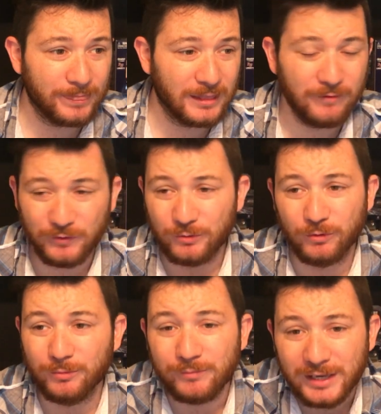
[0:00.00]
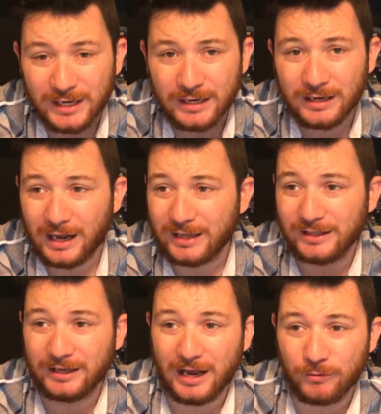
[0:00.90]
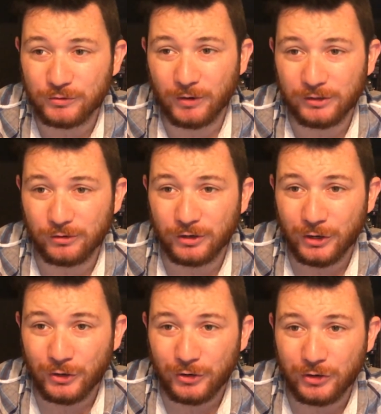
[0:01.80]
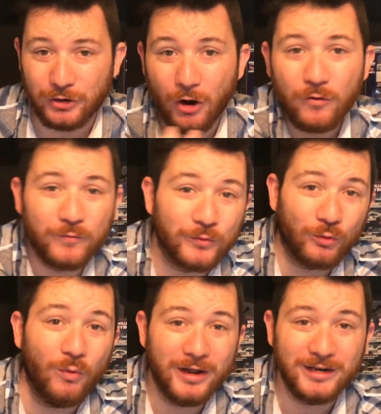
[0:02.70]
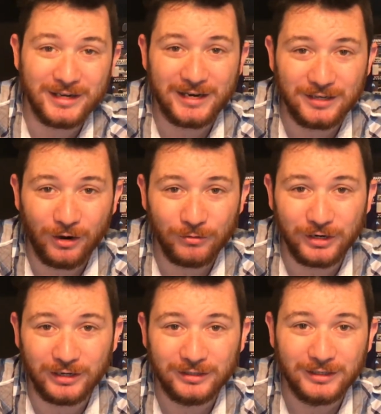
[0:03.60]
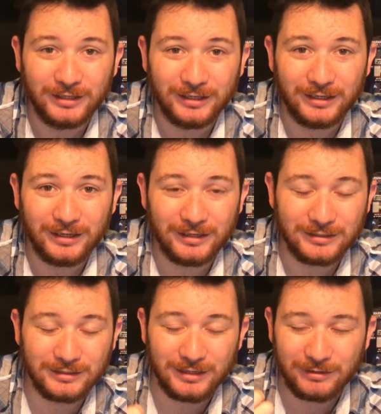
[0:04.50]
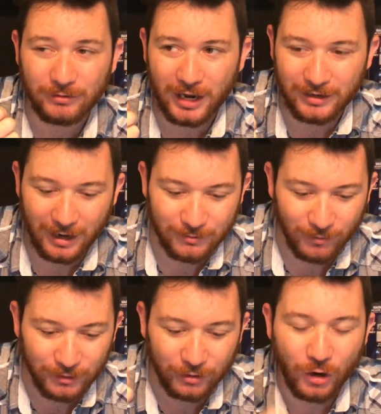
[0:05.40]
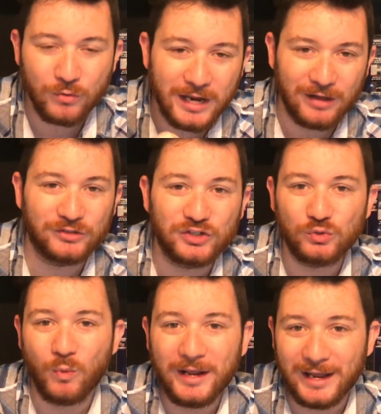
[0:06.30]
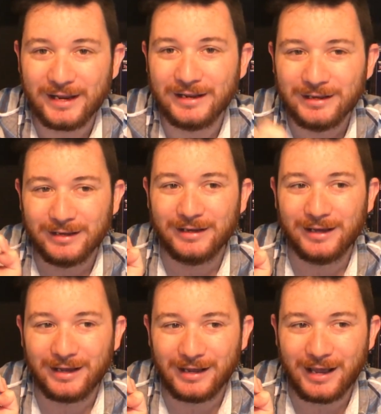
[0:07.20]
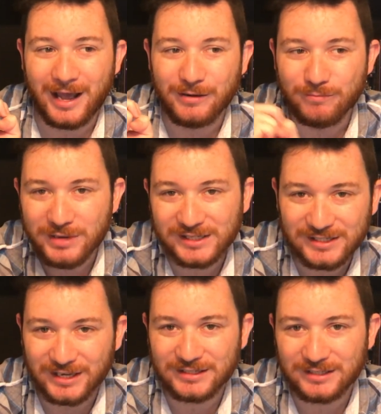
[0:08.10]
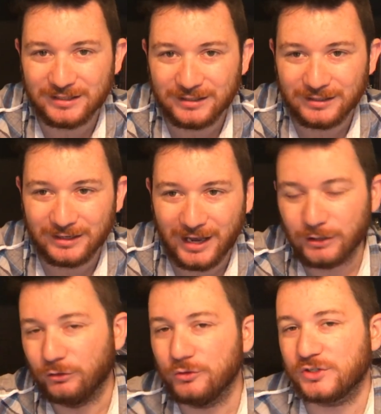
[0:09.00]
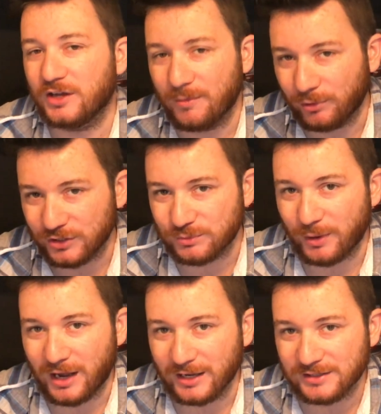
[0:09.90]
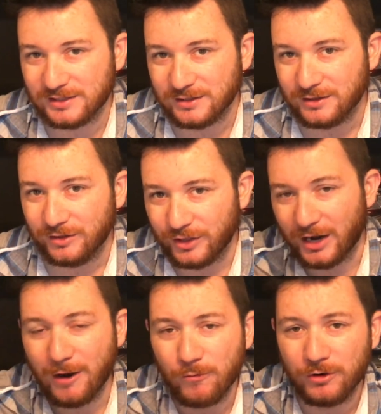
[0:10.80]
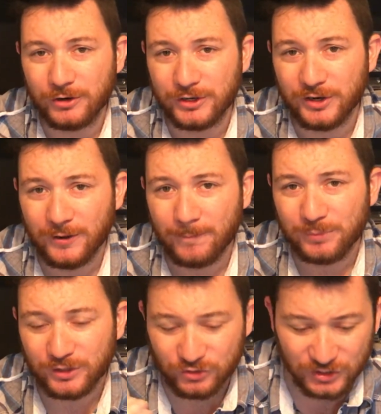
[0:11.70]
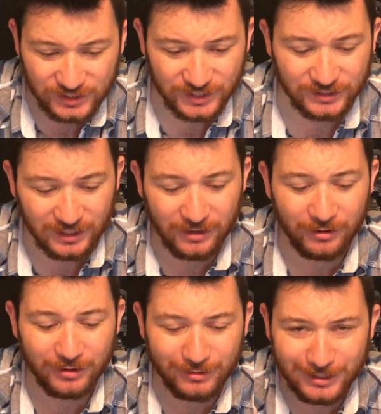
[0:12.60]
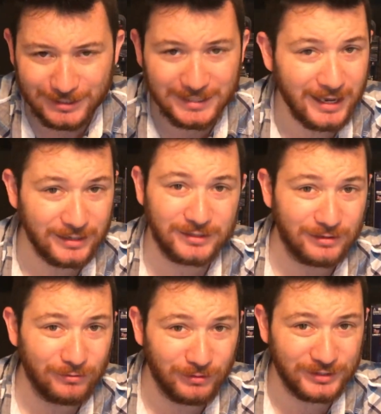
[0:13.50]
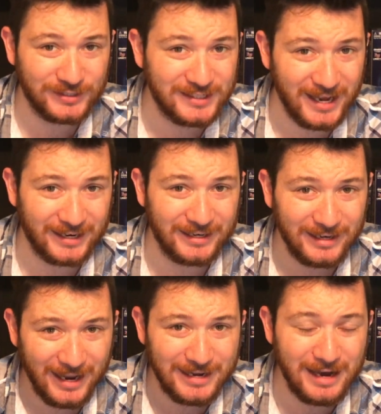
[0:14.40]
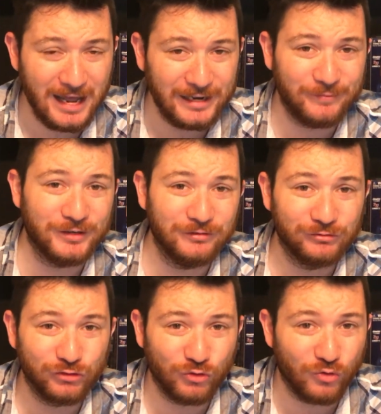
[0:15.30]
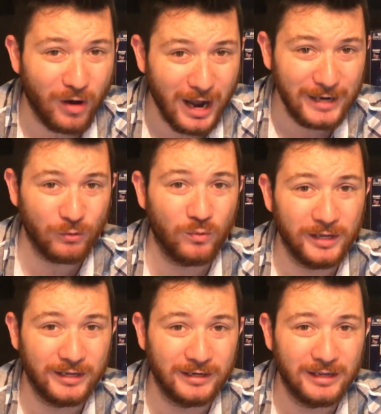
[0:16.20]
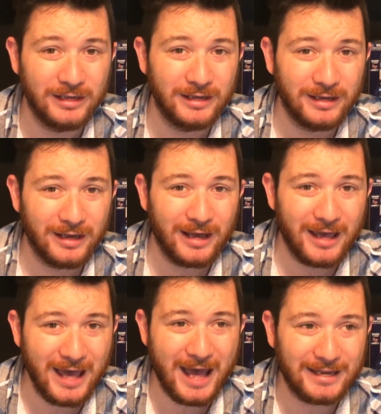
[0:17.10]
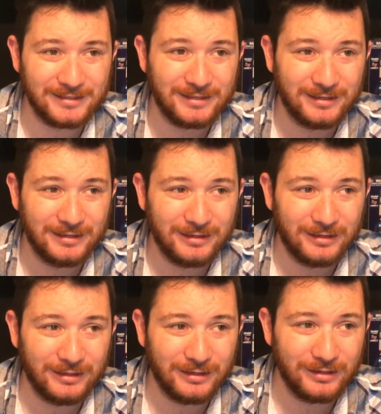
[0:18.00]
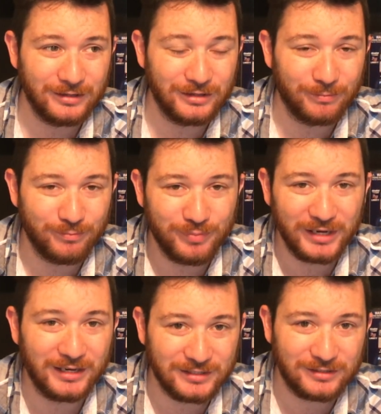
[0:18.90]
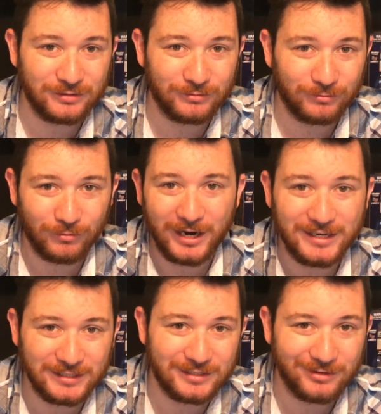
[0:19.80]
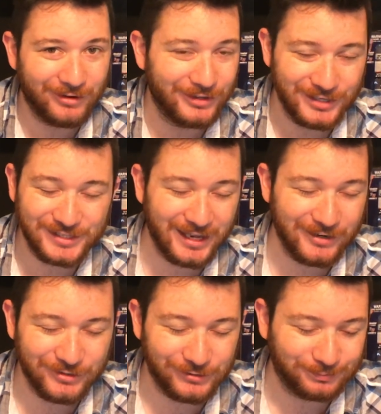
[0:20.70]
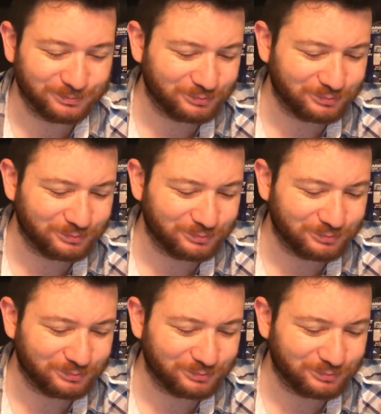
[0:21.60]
If it were me, I think I would rather go for the win at Daytona. I'd rather go down swinging and miss it and lose a couple of spots than I would just sit there content with second and not even try to win at the biggest race on the schedule.